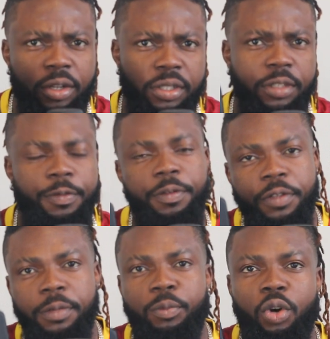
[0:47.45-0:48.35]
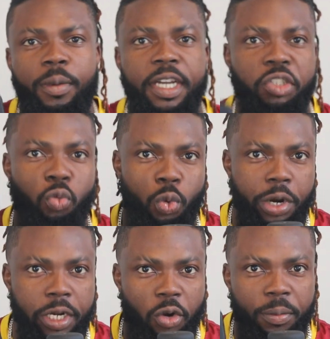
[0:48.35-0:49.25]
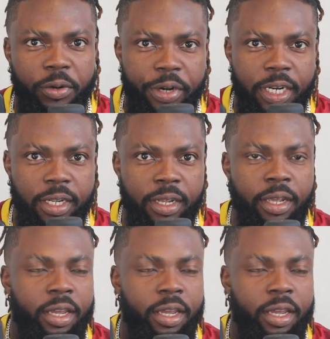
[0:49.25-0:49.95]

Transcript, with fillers: Does the 15 Pro Max worth the upgrade